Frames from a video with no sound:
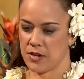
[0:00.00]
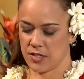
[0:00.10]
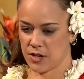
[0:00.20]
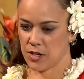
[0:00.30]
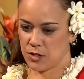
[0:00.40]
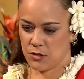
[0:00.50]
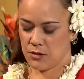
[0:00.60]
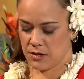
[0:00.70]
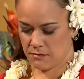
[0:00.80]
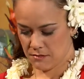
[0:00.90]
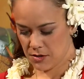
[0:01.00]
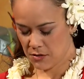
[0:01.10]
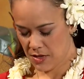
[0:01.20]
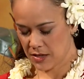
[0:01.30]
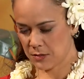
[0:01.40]
I started doing, you
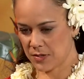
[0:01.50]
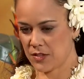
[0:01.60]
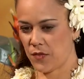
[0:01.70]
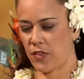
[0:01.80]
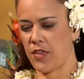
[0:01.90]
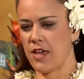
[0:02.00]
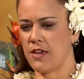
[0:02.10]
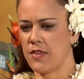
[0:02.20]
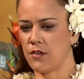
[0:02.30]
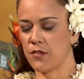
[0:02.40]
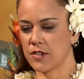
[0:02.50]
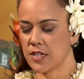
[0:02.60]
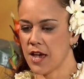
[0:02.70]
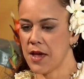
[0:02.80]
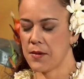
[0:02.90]
know, that specific thing. And then over
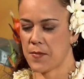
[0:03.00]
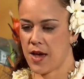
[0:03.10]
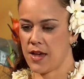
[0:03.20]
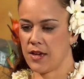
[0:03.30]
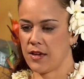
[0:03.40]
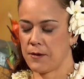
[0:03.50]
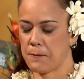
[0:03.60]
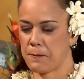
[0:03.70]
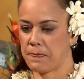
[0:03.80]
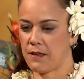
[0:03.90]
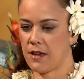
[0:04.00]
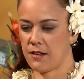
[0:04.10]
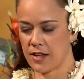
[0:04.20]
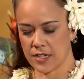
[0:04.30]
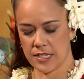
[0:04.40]
time, I,
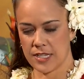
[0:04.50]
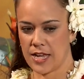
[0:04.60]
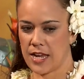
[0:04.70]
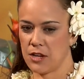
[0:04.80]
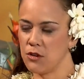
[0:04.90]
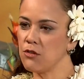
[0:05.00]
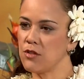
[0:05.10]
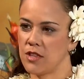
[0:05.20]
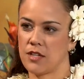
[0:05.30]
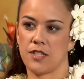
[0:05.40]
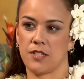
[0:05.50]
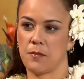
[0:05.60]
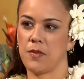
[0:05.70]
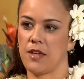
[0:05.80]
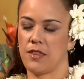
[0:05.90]
like I said, I knew that this is
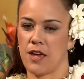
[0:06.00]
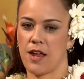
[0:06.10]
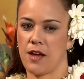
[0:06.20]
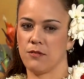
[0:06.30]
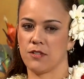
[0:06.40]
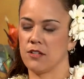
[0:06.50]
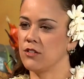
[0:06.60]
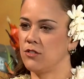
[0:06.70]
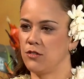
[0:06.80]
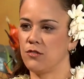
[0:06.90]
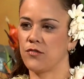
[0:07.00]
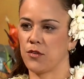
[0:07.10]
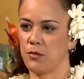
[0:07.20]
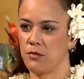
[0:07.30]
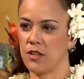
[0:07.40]
something that I was going to do
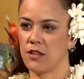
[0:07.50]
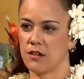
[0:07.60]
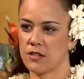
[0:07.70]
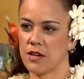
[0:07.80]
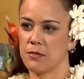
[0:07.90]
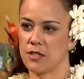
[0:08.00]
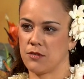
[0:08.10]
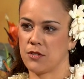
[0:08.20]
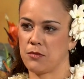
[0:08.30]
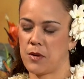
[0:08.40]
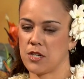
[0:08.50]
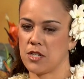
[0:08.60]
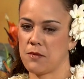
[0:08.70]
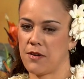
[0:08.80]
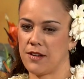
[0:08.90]
for a really long time because I was so
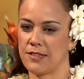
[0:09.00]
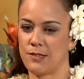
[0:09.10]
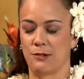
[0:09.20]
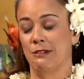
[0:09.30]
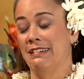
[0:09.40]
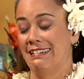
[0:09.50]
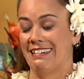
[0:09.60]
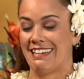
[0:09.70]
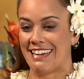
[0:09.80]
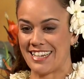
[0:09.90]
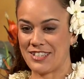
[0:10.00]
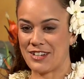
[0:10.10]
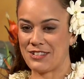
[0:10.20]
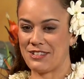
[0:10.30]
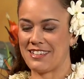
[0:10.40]
passionate about it. So I
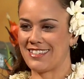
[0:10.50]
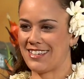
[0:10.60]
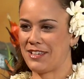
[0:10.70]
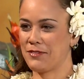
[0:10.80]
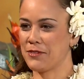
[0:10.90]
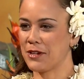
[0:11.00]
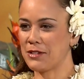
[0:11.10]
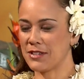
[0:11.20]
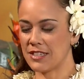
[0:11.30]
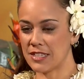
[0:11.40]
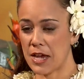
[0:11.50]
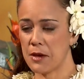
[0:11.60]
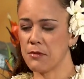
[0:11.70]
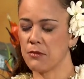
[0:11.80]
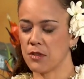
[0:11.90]
talked to the executive director at the
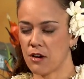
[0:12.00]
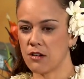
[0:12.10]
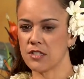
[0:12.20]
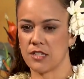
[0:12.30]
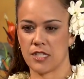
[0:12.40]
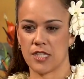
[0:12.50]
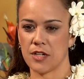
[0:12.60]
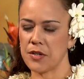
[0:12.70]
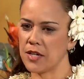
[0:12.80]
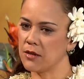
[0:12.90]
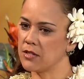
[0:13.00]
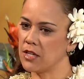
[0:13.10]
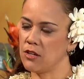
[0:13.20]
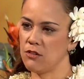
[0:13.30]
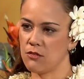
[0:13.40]
time, and with all sincerity, I was
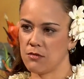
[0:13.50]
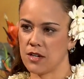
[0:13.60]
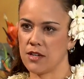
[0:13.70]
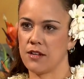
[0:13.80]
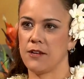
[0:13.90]
like, you know what?